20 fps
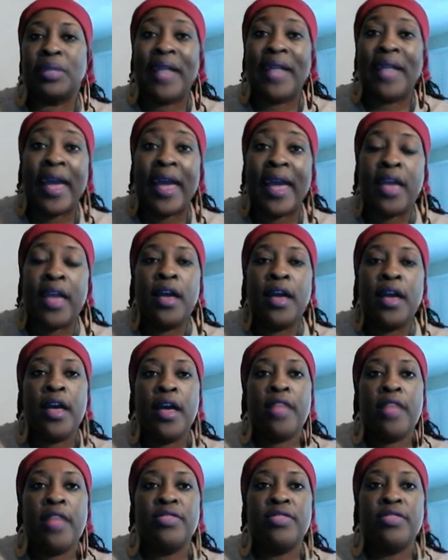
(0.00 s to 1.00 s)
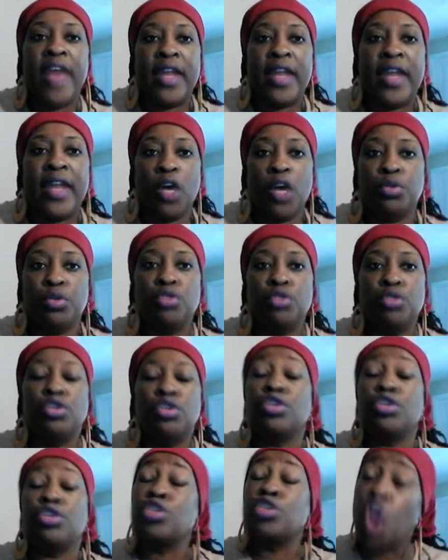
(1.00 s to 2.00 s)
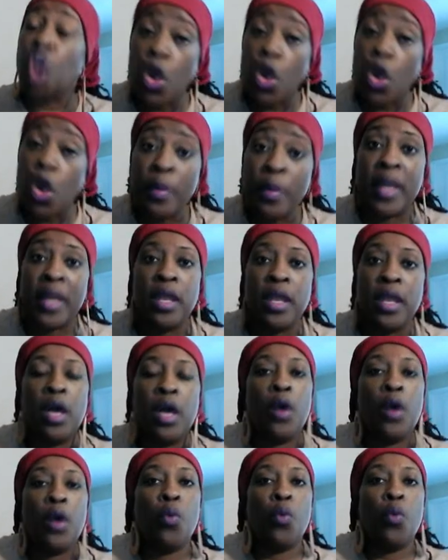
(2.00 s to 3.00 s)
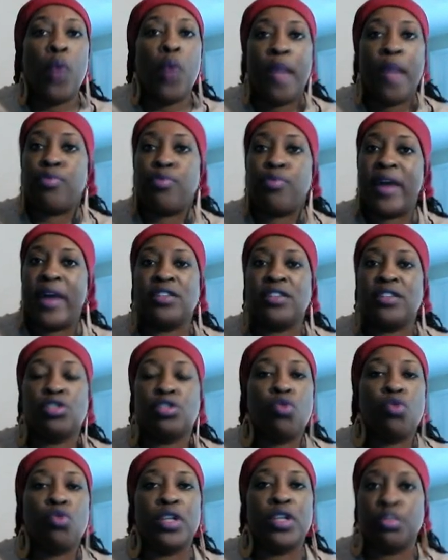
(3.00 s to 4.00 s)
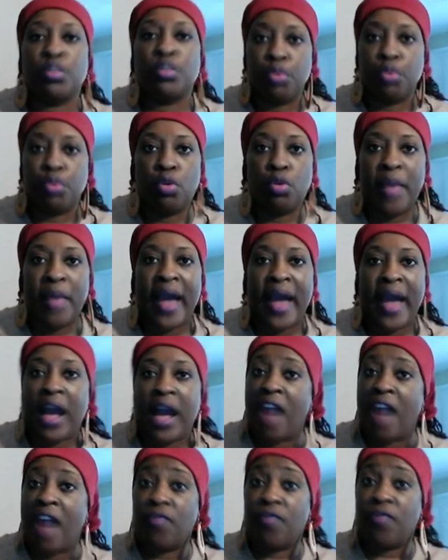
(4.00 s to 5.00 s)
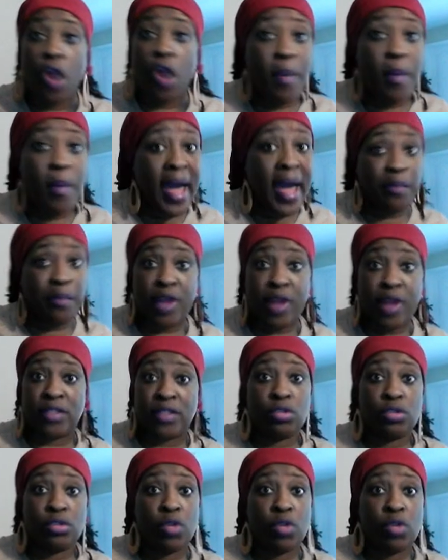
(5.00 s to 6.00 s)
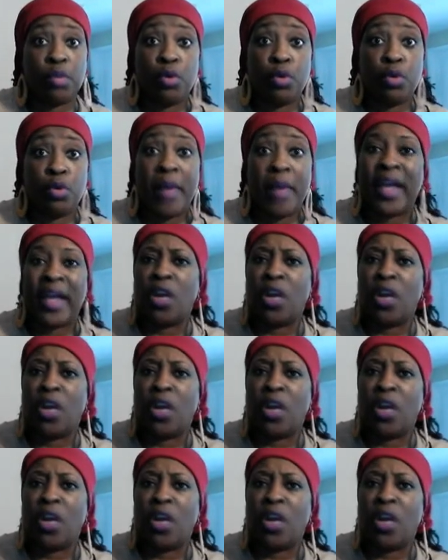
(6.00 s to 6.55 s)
play that helps you to determine where price is going to pull back, how far back price is going to pull back.